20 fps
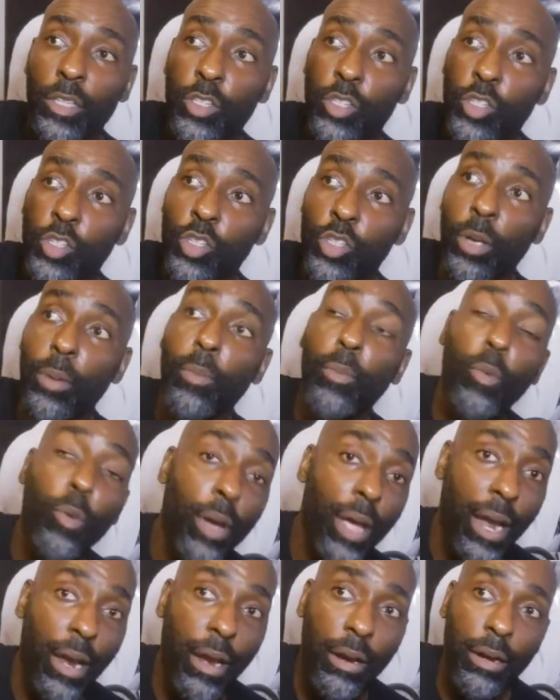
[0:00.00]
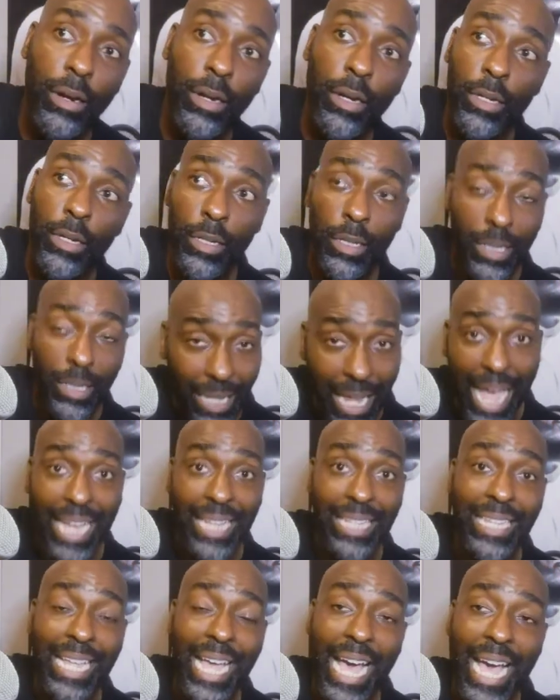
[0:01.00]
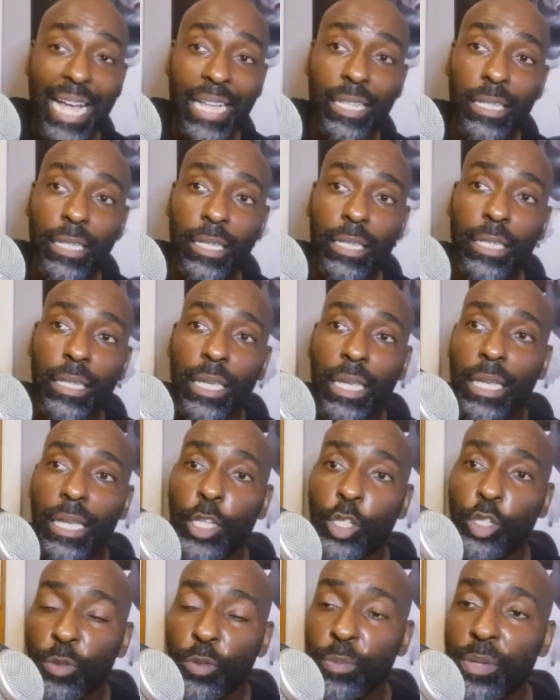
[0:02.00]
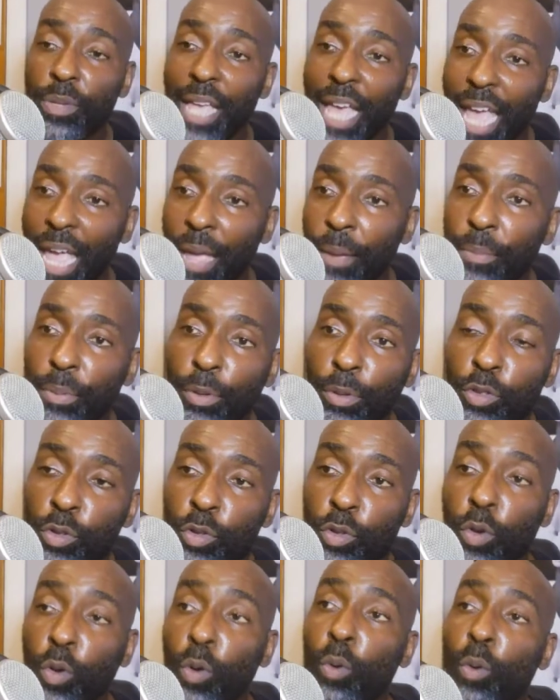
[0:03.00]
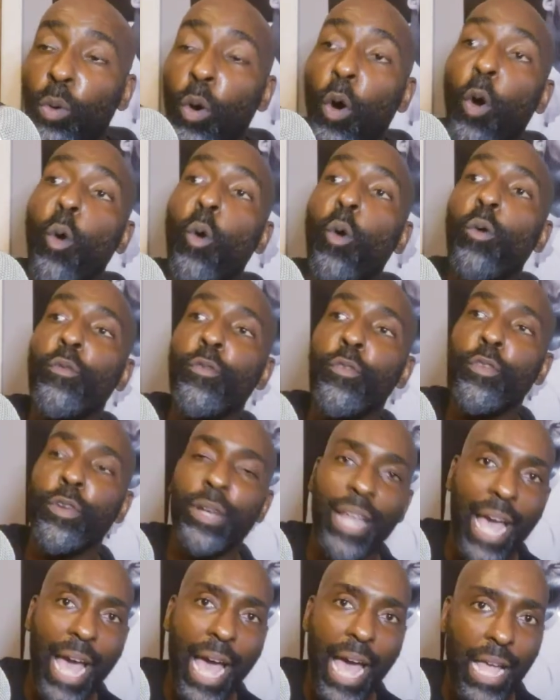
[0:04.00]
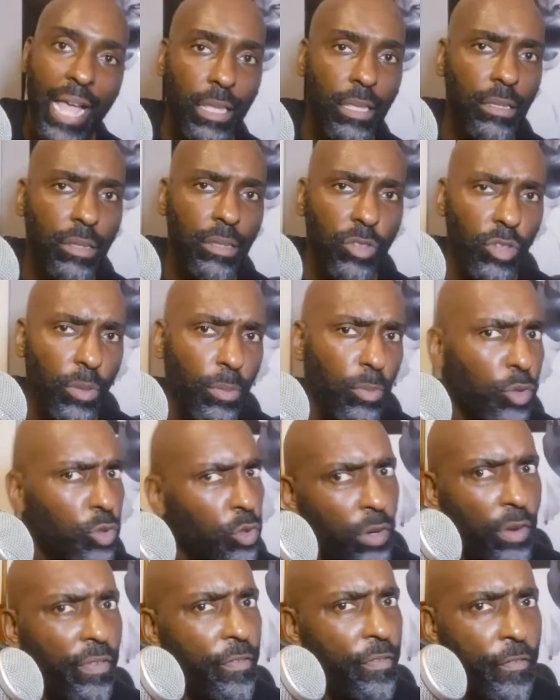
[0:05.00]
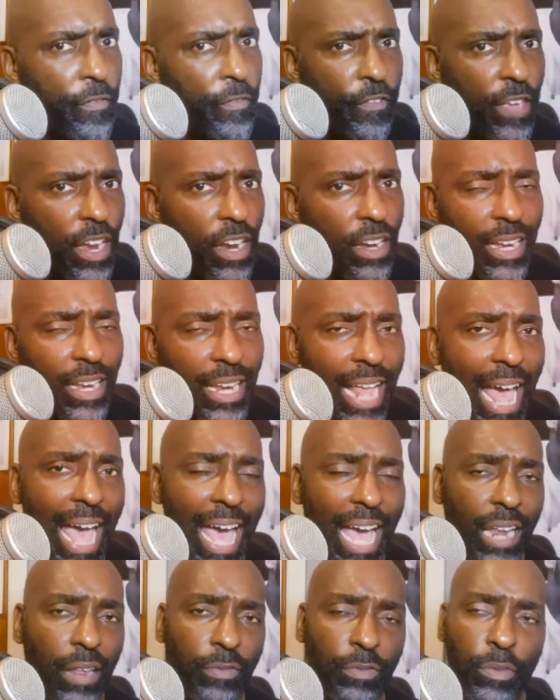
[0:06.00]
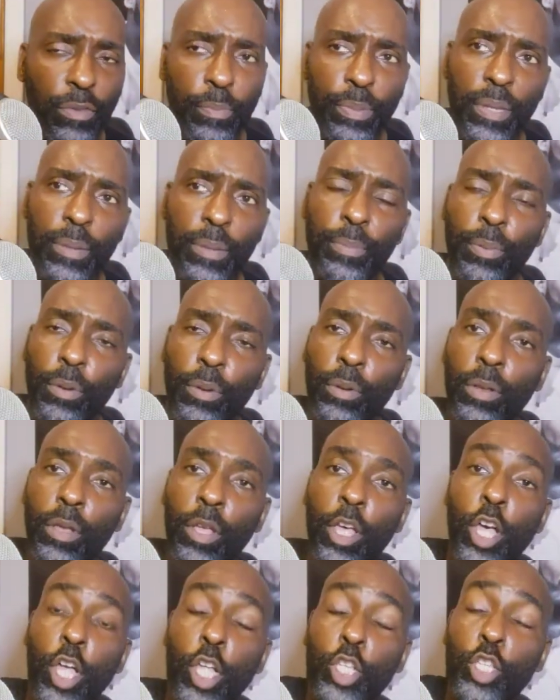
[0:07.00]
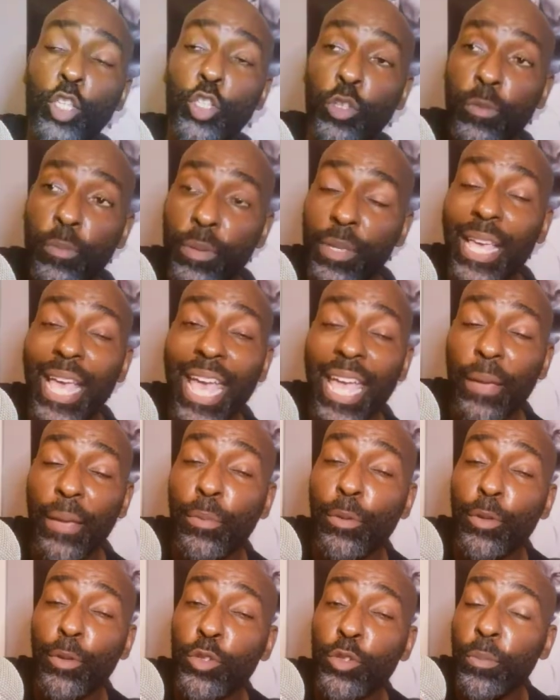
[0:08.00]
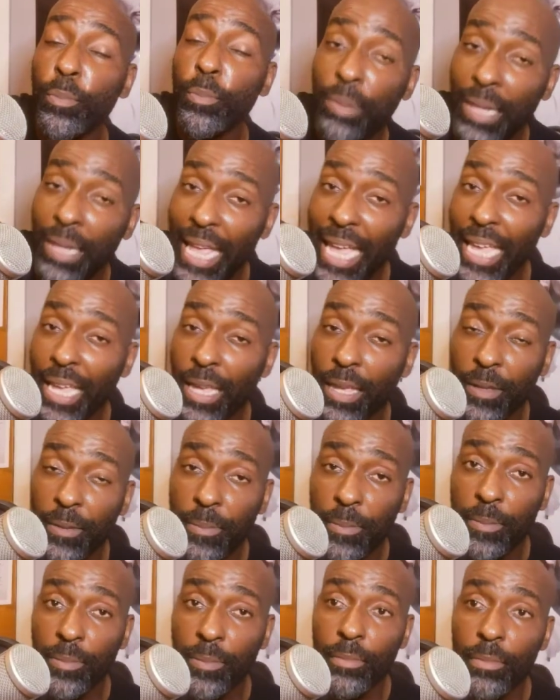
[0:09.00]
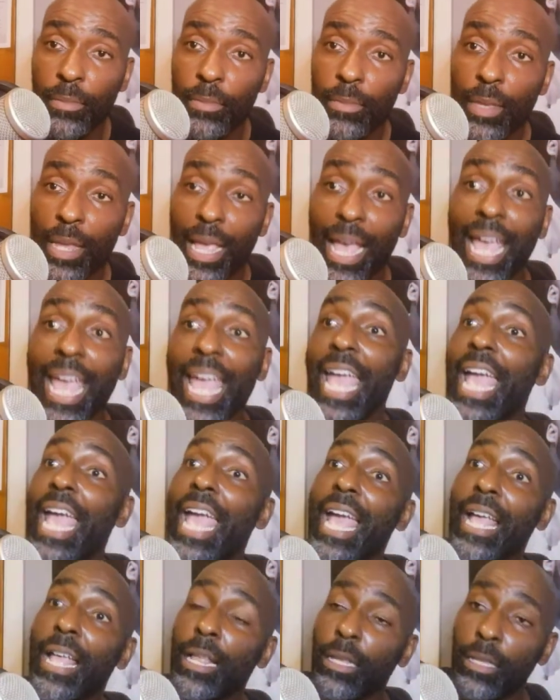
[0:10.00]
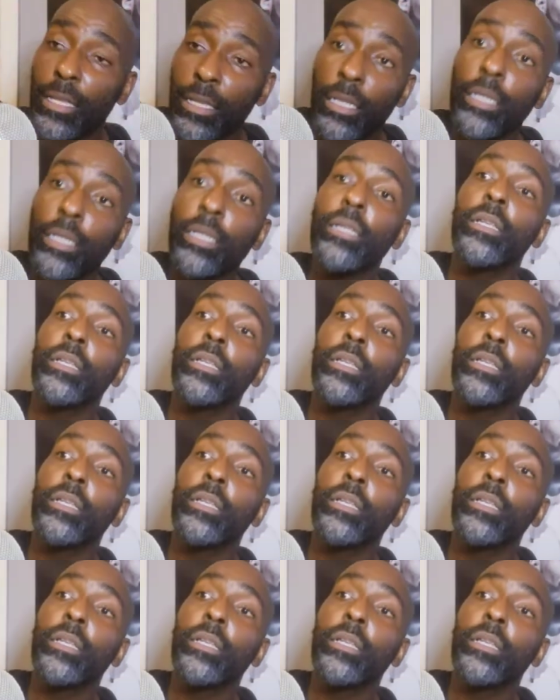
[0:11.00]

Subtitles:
somewhere like that to be able to go over that, some sort of fear that I had of the people, to be able to play and